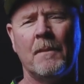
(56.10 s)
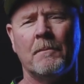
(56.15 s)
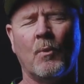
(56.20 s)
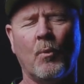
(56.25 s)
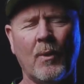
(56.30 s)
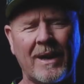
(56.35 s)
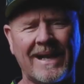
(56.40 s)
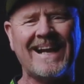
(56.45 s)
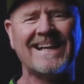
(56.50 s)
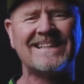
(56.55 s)

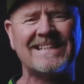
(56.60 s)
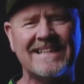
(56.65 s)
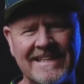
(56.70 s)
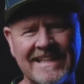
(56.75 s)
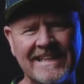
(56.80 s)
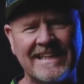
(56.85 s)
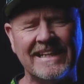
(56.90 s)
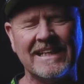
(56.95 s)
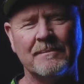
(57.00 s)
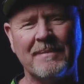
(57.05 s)
but what I got to
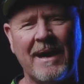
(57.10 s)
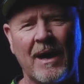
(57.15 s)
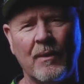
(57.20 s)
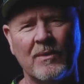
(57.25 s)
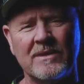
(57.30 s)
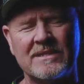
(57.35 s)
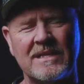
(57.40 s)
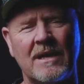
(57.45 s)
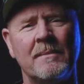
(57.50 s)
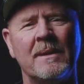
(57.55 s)
thinking about
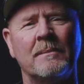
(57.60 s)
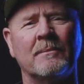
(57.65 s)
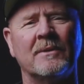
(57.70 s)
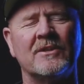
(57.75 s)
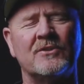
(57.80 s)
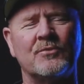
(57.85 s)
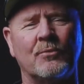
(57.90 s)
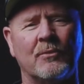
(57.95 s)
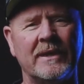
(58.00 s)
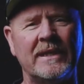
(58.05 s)
was, I remember
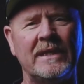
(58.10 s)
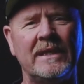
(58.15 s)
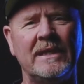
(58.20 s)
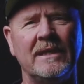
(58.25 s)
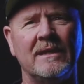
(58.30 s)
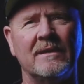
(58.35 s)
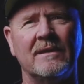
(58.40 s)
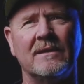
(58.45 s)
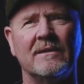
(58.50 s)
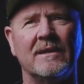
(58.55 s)
in
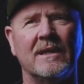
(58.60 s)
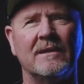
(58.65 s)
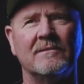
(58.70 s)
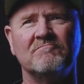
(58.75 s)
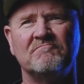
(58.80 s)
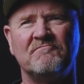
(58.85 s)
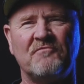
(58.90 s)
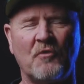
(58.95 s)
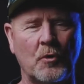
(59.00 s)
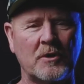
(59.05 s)

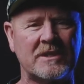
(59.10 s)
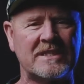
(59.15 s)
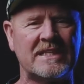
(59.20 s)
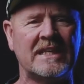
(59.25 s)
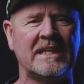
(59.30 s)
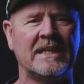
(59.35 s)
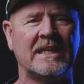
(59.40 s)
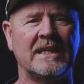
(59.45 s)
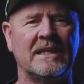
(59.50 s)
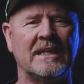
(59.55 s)

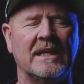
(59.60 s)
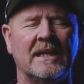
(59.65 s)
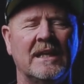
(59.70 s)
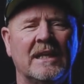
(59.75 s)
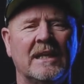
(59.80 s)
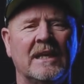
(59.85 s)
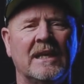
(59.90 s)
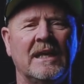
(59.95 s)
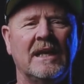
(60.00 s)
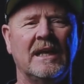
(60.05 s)
2014,
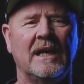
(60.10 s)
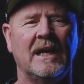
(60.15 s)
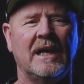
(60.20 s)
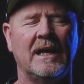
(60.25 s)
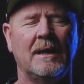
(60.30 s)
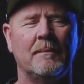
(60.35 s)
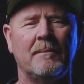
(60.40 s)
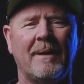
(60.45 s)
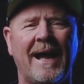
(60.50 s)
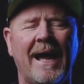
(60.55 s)

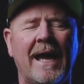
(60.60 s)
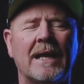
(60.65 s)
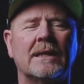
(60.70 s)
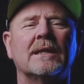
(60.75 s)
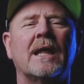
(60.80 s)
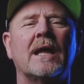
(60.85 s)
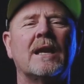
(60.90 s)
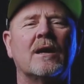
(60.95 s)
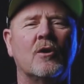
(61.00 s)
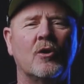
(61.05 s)
I had a
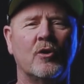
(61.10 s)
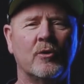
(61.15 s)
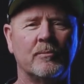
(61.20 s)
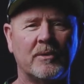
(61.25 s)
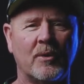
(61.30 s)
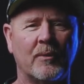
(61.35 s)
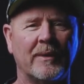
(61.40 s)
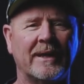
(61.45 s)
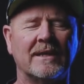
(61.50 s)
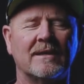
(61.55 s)
lot of hope
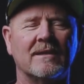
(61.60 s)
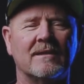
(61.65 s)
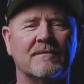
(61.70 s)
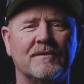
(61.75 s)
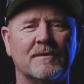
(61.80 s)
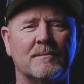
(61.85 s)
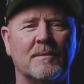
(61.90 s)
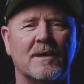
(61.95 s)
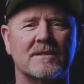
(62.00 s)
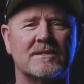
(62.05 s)
going into the
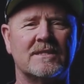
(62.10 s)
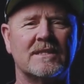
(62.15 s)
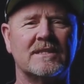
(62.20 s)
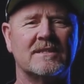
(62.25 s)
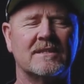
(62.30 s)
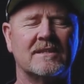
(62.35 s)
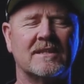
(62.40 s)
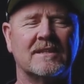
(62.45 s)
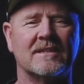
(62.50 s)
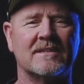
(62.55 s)
football
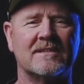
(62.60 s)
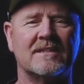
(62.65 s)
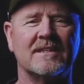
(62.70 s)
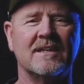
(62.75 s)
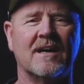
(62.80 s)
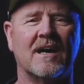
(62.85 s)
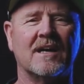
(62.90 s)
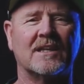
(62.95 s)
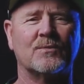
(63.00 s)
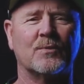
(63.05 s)
season that the
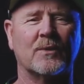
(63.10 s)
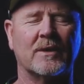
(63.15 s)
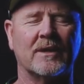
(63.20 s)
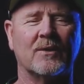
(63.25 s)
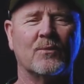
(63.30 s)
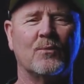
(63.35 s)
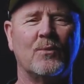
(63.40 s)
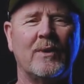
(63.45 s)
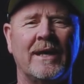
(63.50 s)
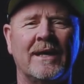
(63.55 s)
Seahawks were
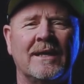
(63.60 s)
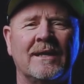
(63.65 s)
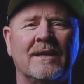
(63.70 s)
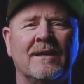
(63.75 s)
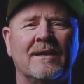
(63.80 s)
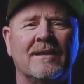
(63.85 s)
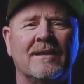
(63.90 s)
going to win